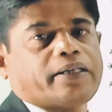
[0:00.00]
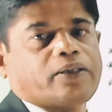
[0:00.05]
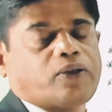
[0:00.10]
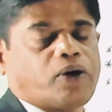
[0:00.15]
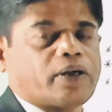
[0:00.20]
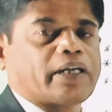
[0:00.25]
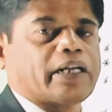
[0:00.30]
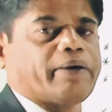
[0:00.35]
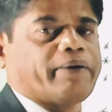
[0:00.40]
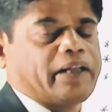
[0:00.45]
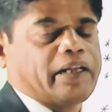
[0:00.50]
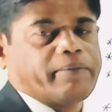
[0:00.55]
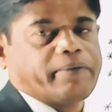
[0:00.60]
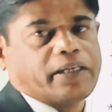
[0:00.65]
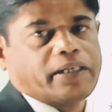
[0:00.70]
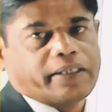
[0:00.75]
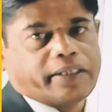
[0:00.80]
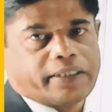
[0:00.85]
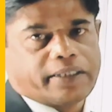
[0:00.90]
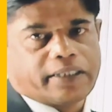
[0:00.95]
not
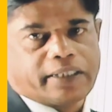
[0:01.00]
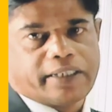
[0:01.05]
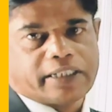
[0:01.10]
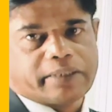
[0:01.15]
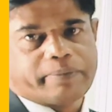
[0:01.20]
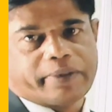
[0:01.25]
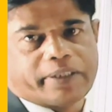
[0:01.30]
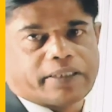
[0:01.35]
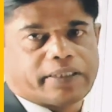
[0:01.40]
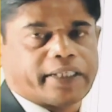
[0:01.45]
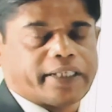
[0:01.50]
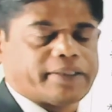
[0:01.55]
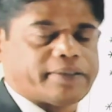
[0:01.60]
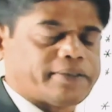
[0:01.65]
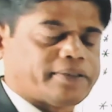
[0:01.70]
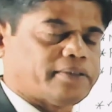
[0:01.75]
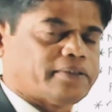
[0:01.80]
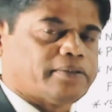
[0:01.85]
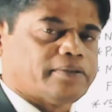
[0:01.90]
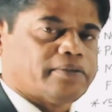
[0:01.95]
available in the dispersed
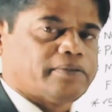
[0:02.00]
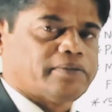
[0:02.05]
dyes.